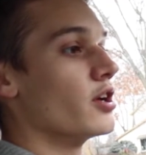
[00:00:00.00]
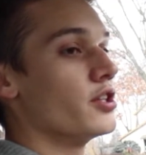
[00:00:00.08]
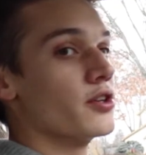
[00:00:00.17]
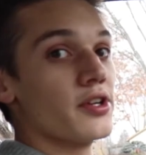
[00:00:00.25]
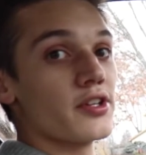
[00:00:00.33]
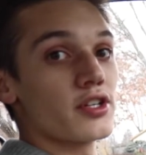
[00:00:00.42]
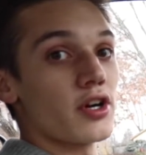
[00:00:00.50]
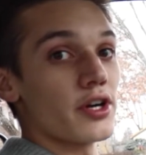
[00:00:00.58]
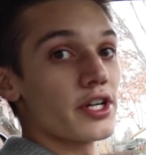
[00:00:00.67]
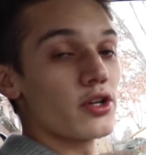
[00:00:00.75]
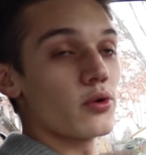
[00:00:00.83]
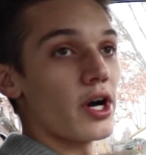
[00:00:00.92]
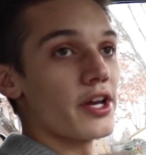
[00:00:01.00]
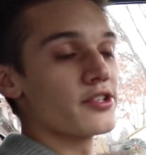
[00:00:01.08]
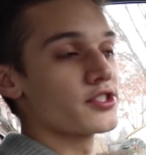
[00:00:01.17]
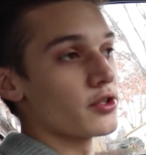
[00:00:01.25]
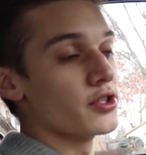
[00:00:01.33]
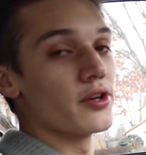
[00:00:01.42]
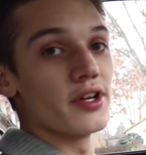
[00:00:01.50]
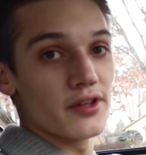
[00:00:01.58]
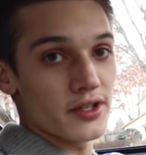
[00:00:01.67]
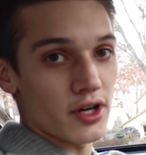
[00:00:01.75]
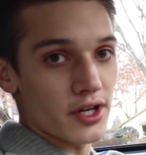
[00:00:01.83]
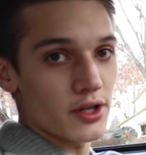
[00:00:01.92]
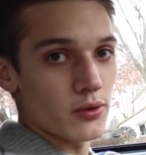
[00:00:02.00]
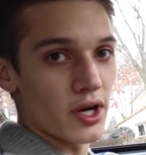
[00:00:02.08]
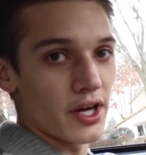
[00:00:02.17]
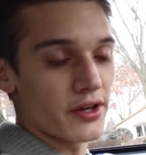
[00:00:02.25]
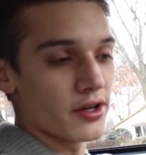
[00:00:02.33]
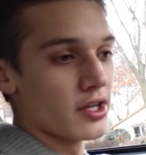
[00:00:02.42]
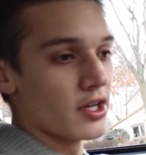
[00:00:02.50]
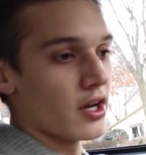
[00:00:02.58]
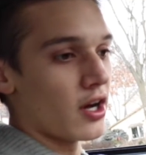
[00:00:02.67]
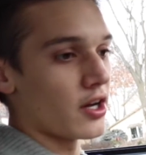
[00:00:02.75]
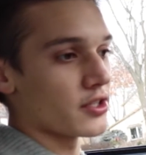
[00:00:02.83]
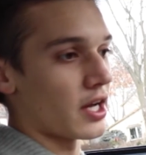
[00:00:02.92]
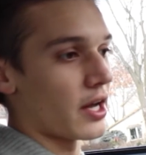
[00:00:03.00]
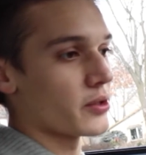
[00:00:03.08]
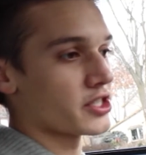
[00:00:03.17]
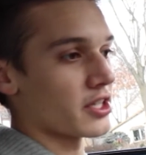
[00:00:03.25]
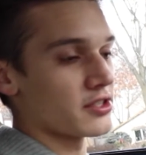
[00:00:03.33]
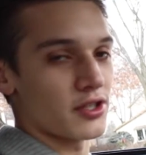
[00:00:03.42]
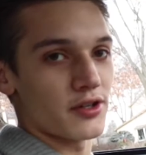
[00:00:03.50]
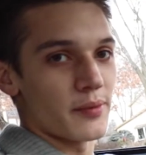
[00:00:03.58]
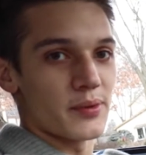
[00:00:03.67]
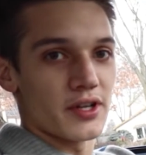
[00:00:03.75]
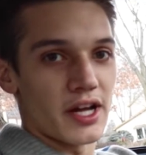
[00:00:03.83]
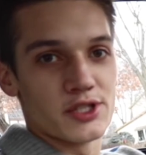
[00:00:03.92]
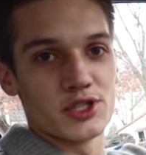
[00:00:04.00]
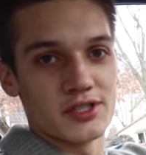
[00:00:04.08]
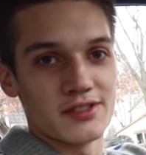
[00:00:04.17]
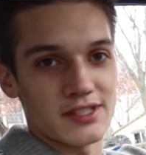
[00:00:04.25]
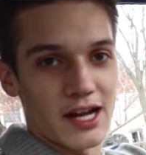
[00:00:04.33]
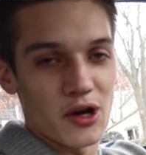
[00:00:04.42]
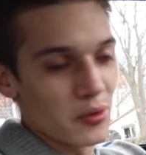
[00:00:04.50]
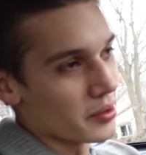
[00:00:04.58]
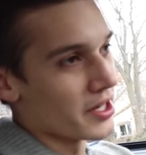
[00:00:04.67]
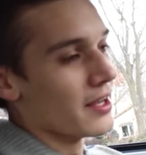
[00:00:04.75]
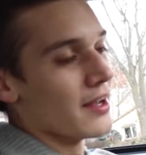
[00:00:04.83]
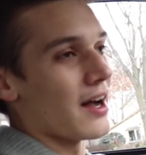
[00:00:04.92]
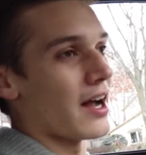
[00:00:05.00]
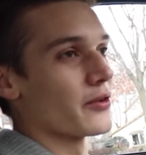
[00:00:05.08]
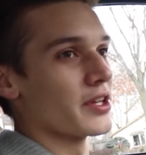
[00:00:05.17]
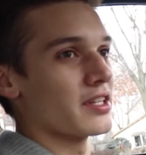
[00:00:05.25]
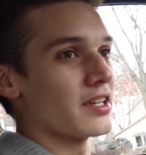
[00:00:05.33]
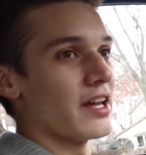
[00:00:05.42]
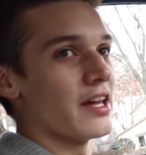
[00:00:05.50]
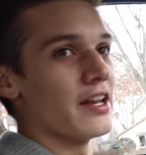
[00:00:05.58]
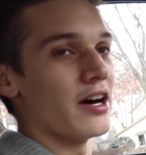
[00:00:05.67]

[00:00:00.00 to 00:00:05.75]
You'll hear the car get quieter. So you'll hear the car get quieter. I wish I could turn up the engine sound, but I really can't.